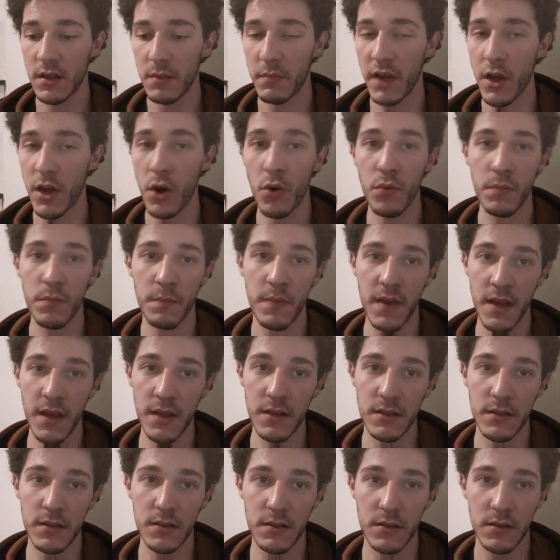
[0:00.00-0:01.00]
my own
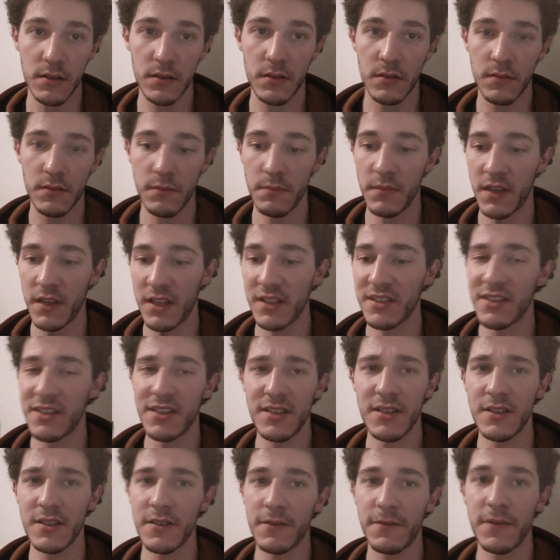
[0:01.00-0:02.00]
pace, because
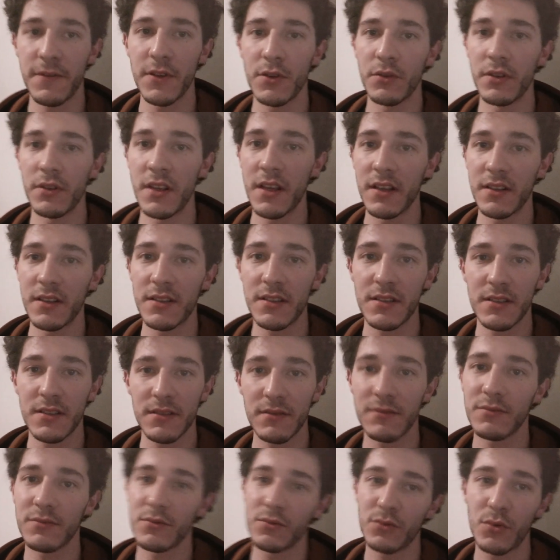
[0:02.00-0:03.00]
this is a field
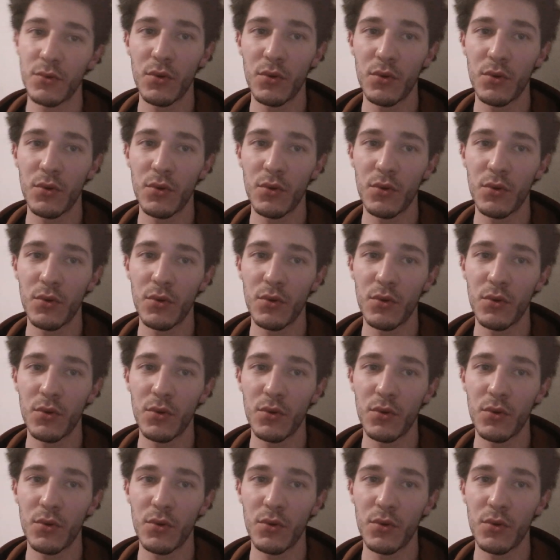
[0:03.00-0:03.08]
that's,